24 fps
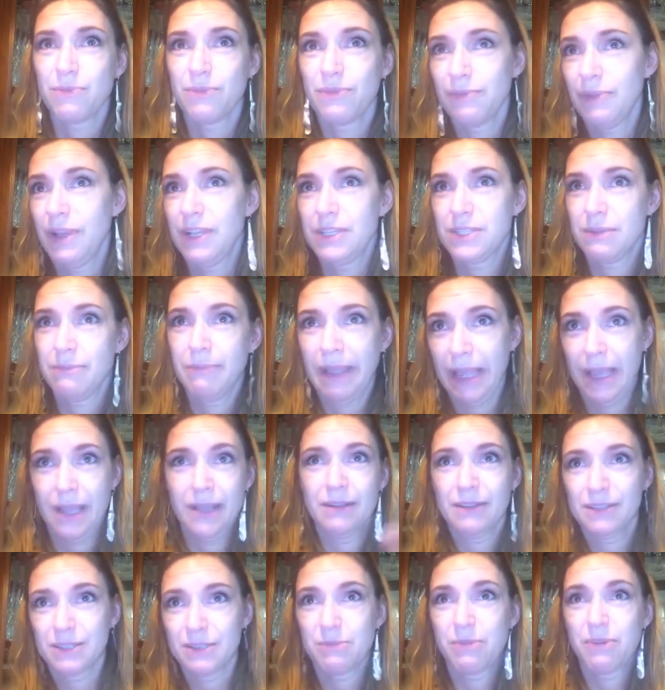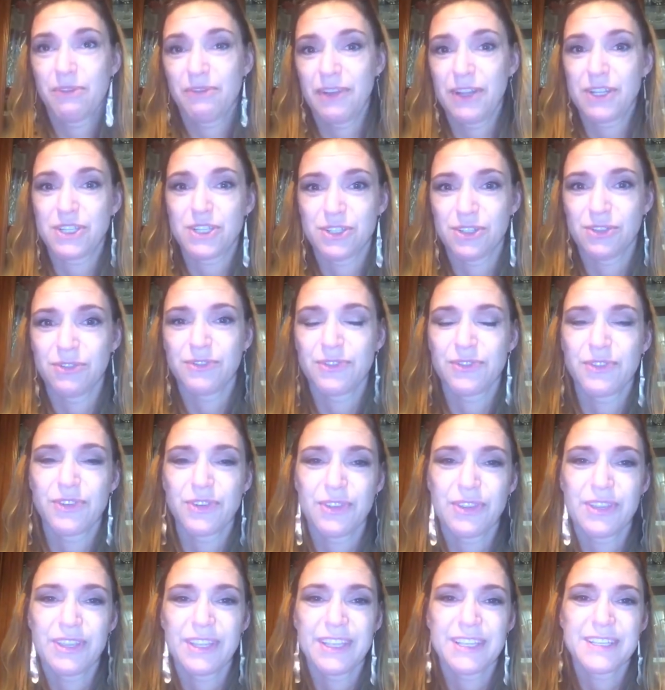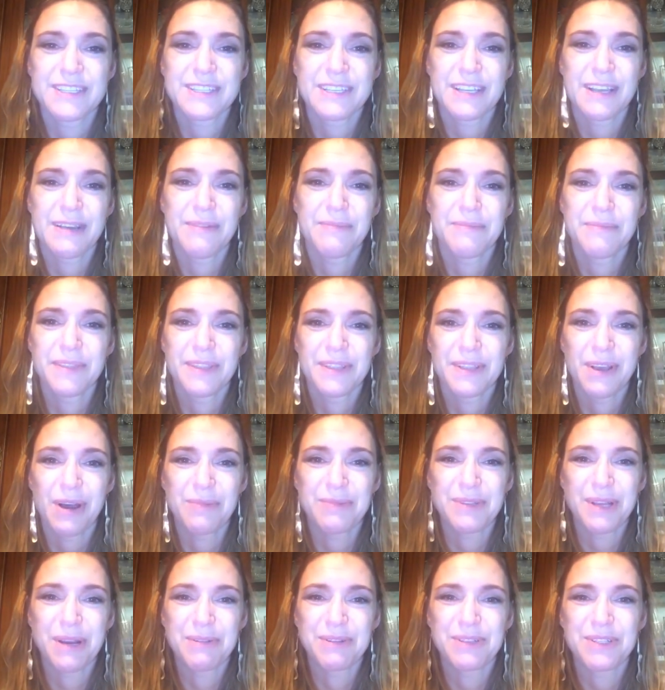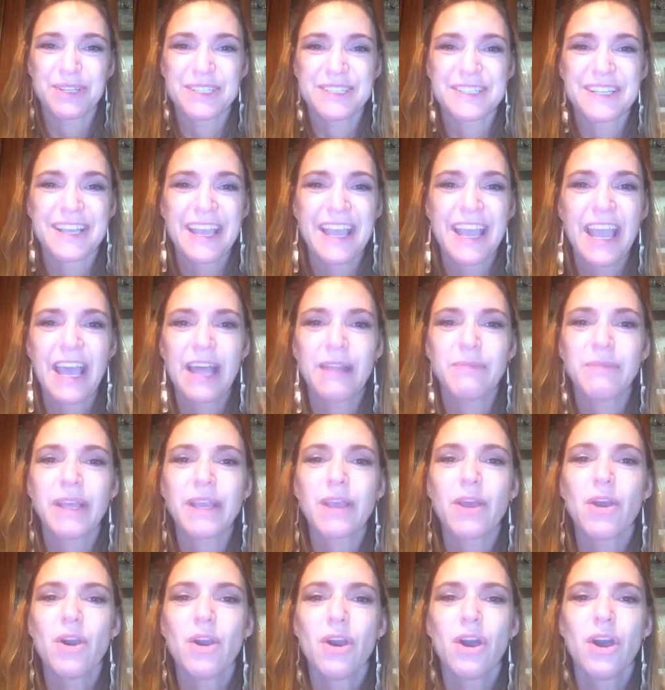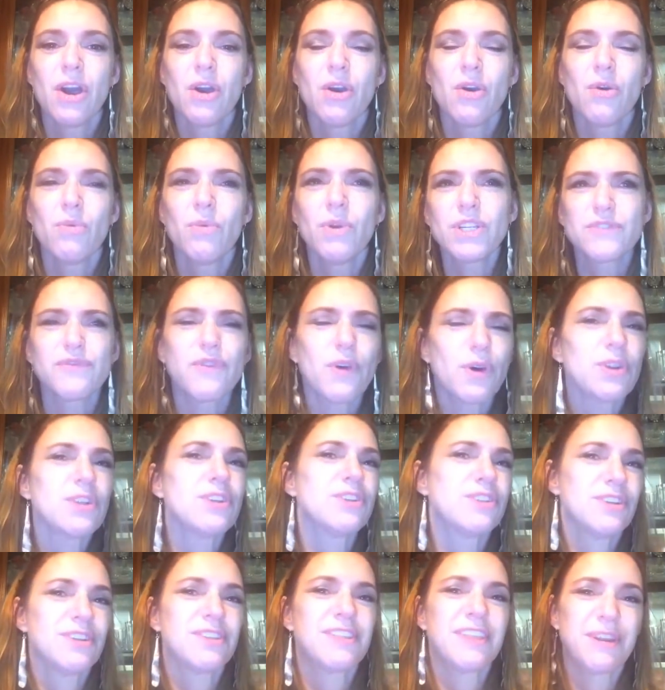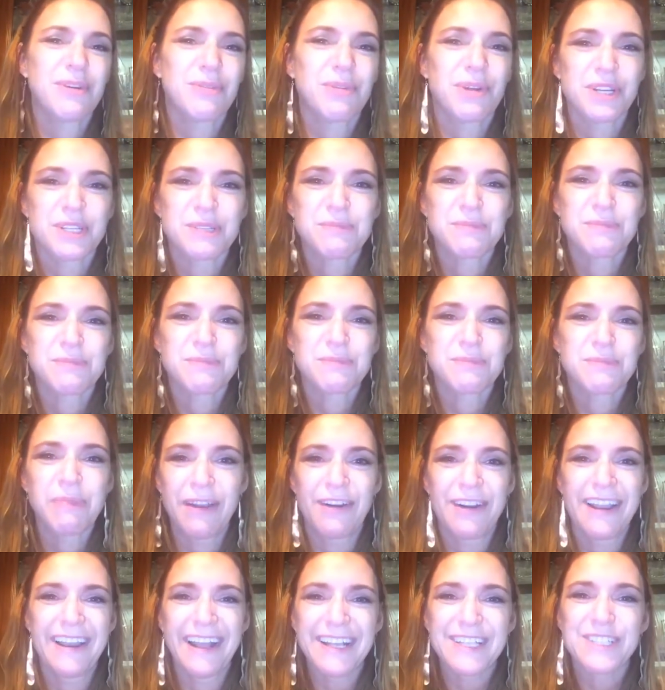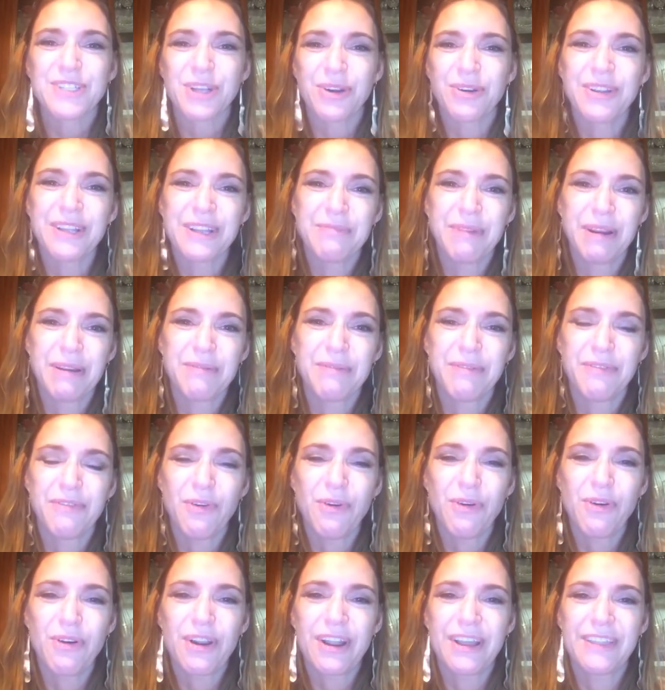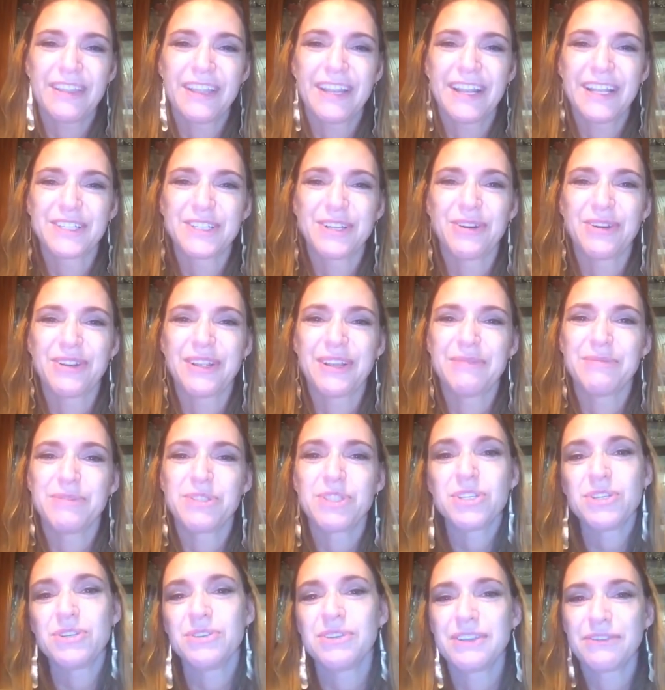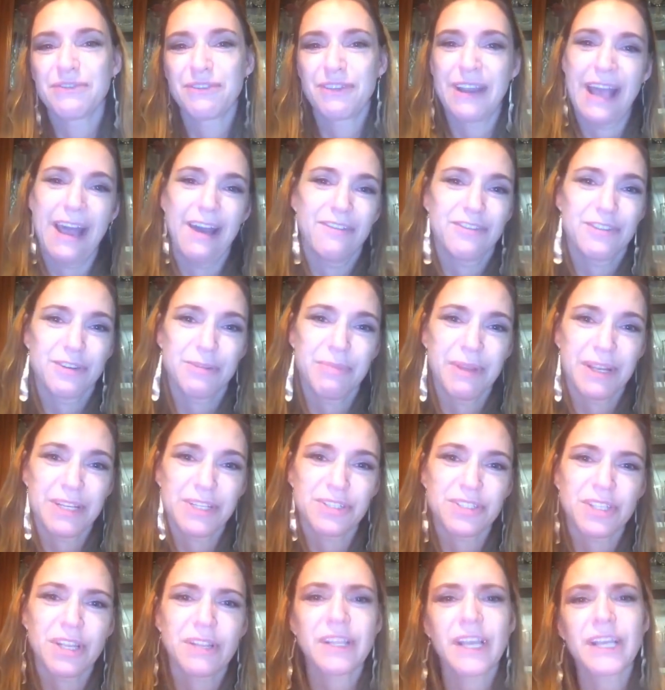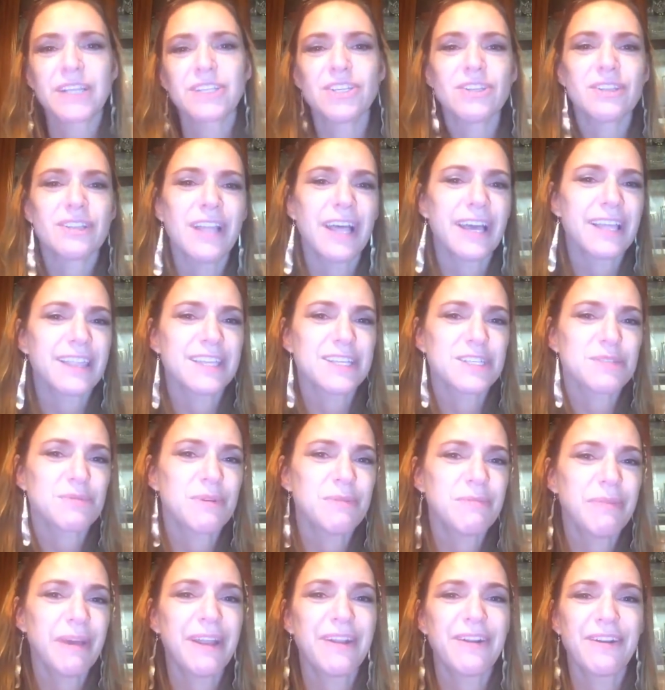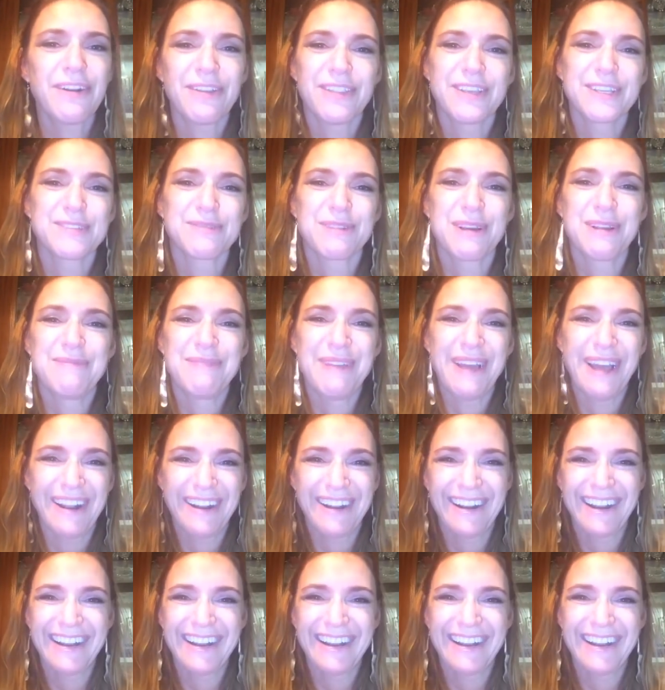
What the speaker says: As a man, as a professional for this optometrist. And I'm like, "Which photo do you think works better?" And I showed him my before, and then I showed him 2 different after pictures. I was like, "Do you like this one better or this one better?"